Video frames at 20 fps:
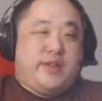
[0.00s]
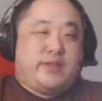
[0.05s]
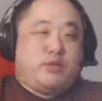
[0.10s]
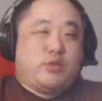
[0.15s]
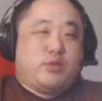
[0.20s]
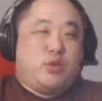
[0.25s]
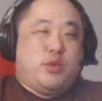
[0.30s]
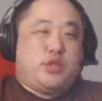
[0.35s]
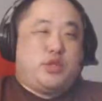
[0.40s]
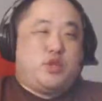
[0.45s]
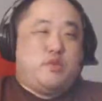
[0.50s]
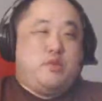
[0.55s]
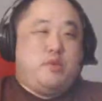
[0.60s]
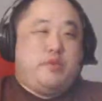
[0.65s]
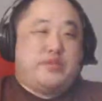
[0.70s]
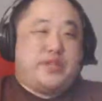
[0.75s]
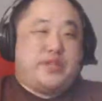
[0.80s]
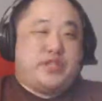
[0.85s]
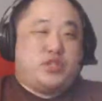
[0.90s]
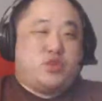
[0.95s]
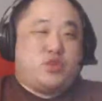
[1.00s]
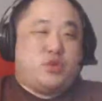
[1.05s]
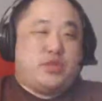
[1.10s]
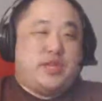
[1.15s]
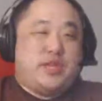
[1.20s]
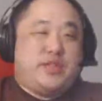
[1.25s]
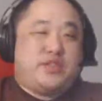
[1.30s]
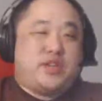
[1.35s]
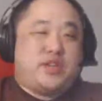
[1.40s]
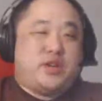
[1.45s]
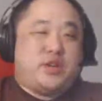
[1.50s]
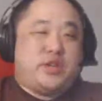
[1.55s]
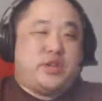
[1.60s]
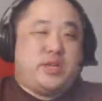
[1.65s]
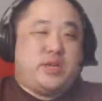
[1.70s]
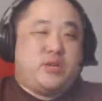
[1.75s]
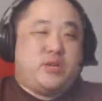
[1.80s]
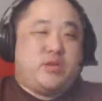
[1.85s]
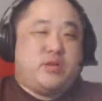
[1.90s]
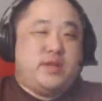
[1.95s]
those only two movies I saw that entire
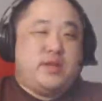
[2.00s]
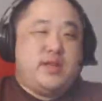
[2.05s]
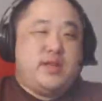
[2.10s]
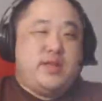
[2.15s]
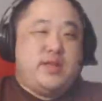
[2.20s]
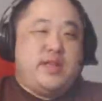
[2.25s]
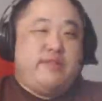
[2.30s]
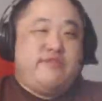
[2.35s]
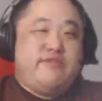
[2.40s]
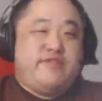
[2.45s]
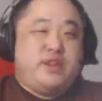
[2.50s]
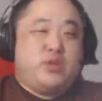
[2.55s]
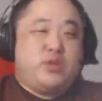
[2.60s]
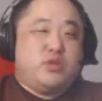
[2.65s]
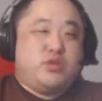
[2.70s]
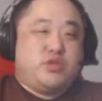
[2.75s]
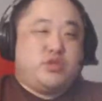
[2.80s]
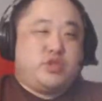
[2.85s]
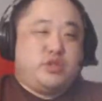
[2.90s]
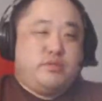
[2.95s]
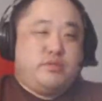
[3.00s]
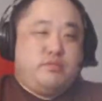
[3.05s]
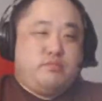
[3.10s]
year in theaters.